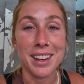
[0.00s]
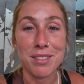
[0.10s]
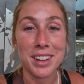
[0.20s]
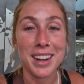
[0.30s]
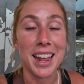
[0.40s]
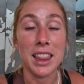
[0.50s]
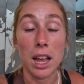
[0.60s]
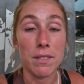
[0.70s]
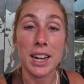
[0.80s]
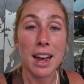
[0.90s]
living and
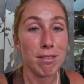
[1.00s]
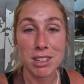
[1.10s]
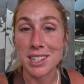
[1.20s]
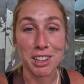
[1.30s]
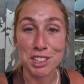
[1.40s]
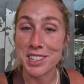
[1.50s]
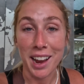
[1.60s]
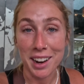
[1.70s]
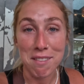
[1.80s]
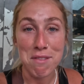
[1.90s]
loving every single
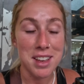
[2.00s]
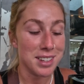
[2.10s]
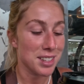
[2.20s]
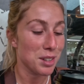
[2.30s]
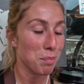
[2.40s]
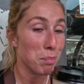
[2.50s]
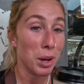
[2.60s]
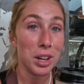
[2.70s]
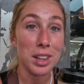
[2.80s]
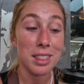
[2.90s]
second of this.
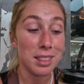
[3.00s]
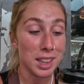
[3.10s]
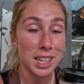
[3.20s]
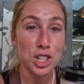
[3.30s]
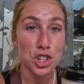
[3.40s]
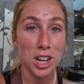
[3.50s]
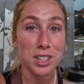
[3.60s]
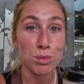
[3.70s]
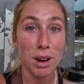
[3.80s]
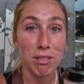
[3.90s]
But let's try
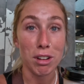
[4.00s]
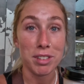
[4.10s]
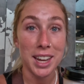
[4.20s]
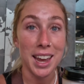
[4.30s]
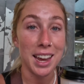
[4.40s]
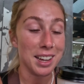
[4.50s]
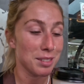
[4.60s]
this red velvet cake.